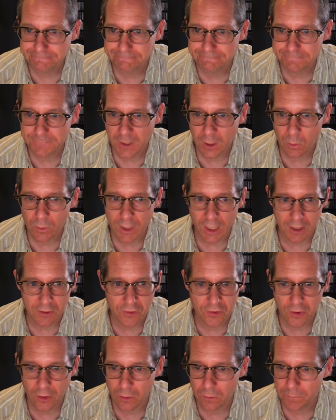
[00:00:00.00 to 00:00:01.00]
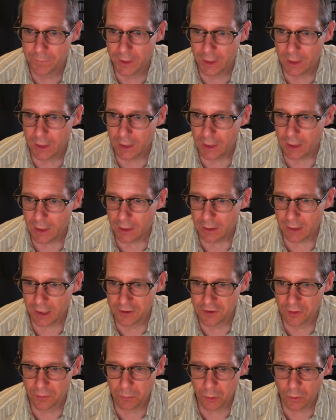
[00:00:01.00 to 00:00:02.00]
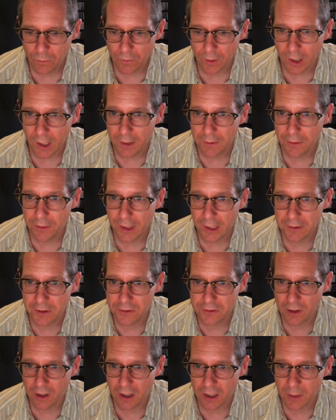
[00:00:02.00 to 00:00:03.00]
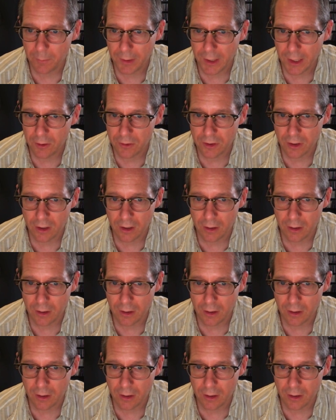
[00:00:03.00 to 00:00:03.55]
Okay, so let's move on then to talk about